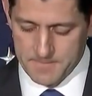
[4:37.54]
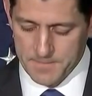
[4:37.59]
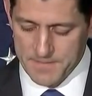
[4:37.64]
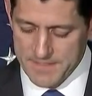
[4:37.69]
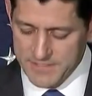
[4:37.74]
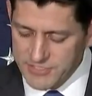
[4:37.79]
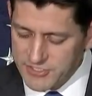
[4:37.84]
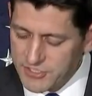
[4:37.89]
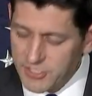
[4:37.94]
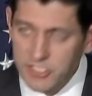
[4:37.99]

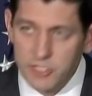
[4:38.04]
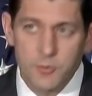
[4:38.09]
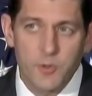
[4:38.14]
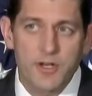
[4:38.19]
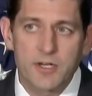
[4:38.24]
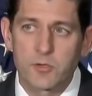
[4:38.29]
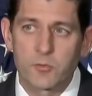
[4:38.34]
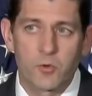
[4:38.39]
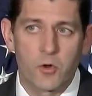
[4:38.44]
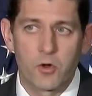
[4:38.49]
This is a
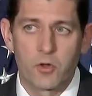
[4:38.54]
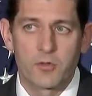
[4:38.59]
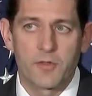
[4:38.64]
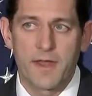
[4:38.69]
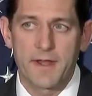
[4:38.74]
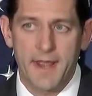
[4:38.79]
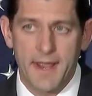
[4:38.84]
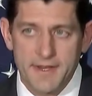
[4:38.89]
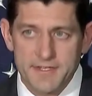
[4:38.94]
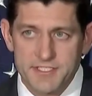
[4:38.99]
critical role
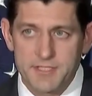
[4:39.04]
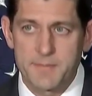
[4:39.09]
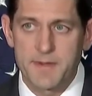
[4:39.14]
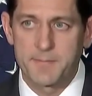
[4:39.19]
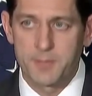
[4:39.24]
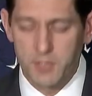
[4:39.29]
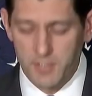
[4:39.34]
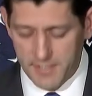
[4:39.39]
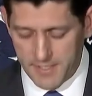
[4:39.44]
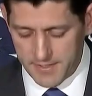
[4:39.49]
that has to be
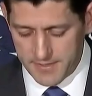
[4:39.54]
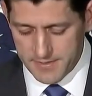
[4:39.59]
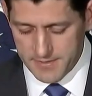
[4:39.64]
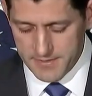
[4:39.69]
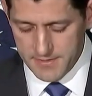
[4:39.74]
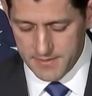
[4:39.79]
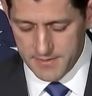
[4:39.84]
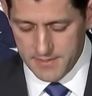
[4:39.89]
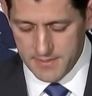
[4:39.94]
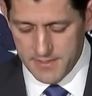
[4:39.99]
played,
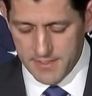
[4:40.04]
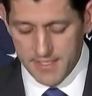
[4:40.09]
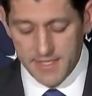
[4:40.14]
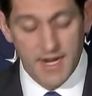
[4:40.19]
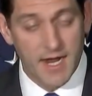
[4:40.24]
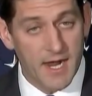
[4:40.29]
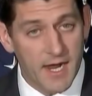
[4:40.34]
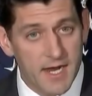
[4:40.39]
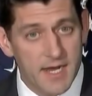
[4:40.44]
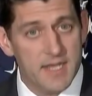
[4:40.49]
and
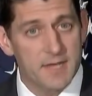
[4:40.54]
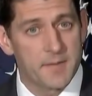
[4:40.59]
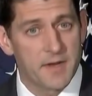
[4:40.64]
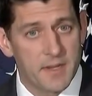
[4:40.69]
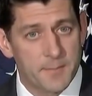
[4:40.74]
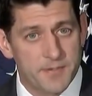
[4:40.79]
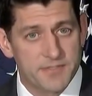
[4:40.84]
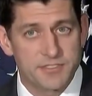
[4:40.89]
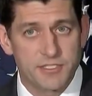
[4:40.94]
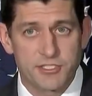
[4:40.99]
I am in a
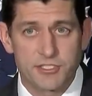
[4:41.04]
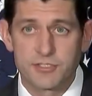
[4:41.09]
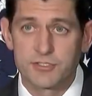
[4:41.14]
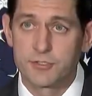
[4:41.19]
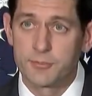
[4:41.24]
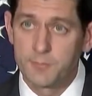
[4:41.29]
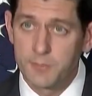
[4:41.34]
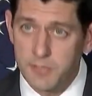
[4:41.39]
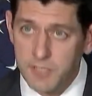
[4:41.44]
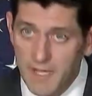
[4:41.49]
position
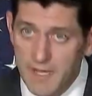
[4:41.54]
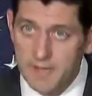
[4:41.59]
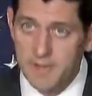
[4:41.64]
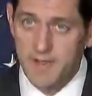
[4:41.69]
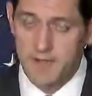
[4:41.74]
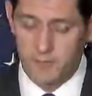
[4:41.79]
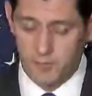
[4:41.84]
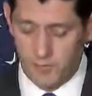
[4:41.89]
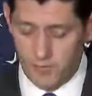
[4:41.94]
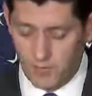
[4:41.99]
to play
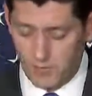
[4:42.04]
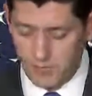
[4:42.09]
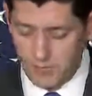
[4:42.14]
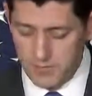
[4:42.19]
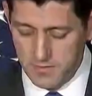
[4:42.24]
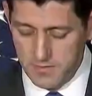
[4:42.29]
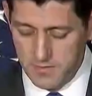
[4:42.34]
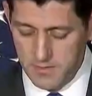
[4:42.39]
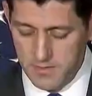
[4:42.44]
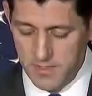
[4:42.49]
that role,
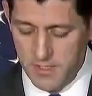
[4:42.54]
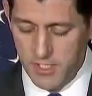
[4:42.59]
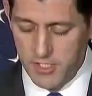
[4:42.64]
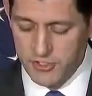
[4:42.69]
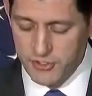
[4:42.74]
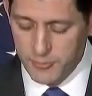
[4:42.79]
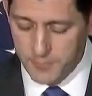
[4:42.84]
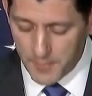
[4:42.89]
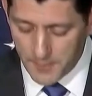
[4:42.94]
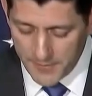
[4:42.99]

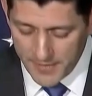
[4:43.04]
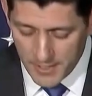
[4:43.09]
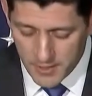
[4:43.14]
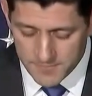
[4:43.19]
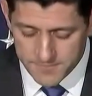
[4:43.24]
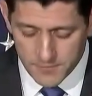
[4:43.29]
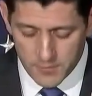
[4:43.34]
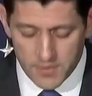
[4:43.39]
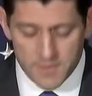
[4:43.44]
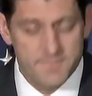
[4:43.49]
to prepare
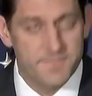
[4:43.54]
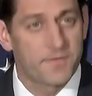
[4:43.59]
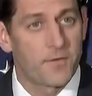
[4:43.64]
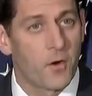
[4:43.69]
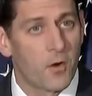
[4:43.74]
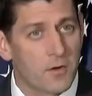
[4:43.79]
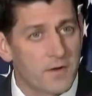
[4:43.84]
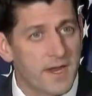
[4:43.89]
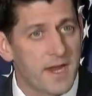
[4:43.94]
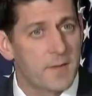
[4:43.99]
for the
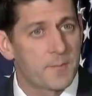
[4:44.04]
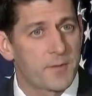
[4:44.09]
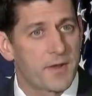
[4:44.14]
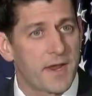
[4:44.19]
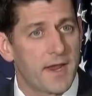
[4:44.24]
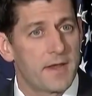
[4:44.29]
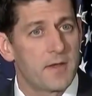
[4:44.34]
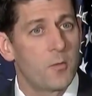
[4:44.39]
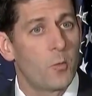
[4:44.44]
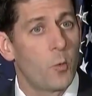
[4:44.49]
fall
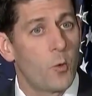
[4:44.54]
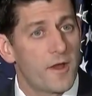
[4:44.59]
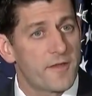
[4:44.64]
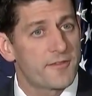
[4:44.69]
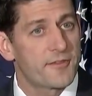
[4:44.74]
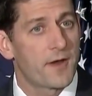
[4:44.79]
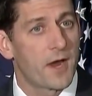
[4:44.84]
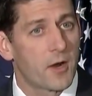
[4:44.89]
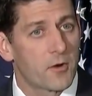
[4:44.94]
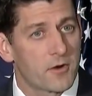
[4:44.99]
campaign
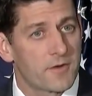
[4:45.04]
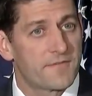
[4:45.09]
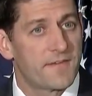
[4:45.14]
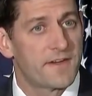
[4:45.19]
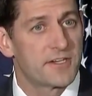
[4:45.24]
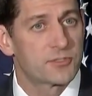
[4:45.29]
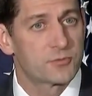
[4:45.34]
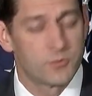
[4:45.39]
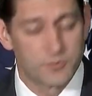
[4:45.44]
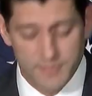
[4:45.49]
with our
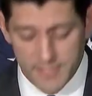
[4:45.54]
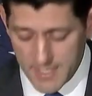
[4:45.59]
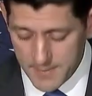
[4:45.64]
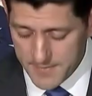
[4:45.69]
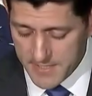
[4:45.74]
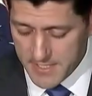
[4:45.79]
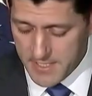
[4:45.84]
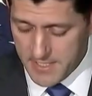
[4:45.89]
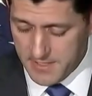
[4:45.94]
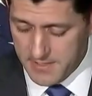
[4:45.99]
eventual
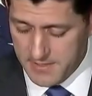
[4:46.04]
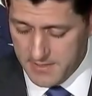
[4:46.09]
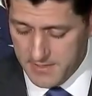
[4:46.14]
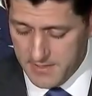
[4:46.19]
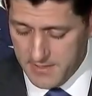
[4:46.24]
nominee